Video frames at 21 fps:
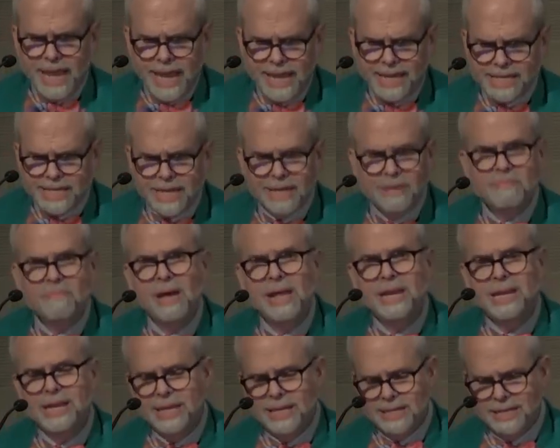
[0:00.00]
Indeed,
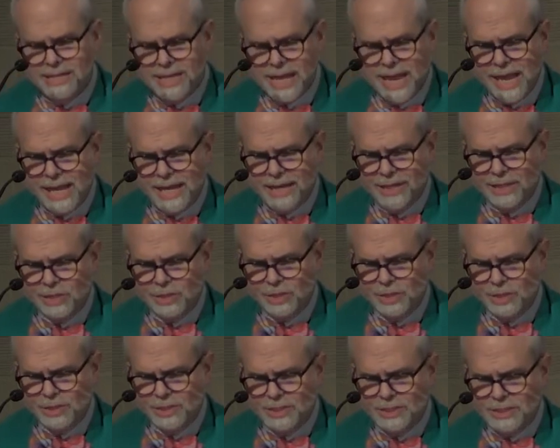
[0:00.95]
many
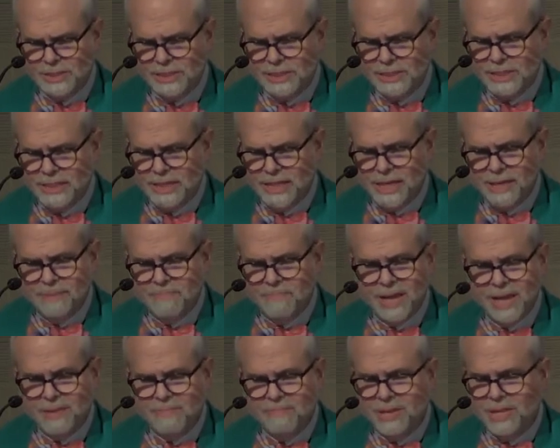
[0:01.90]
days, it
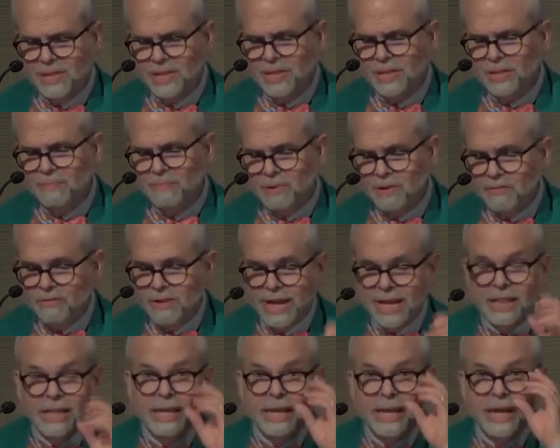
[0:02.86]
may be that the
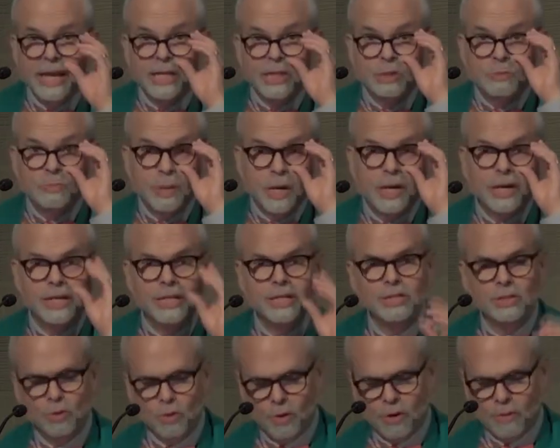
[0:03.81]
prevailing
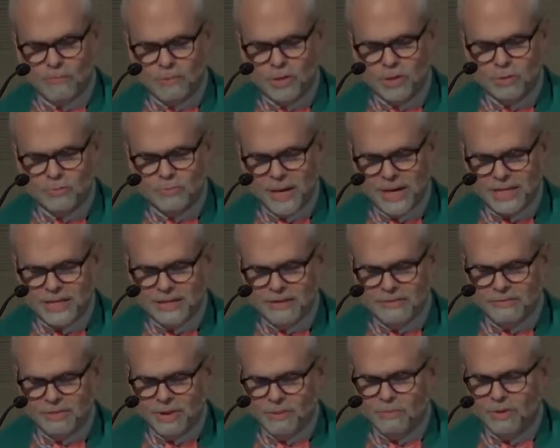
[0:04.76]
experience or
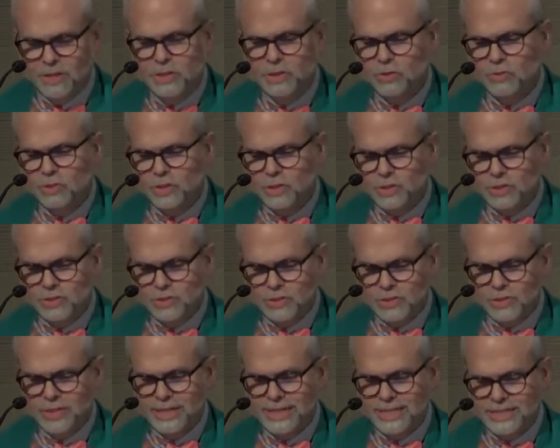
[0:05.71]
perspective that wants to
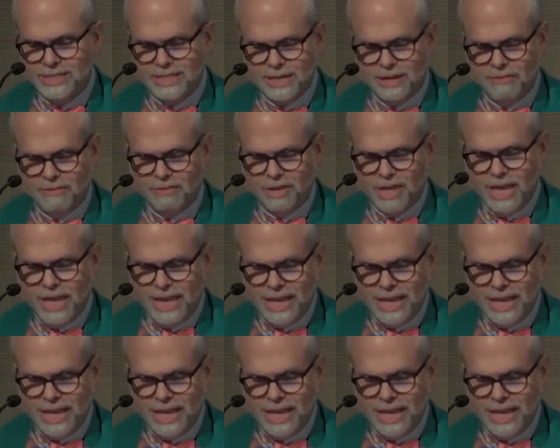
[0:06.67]
assert itself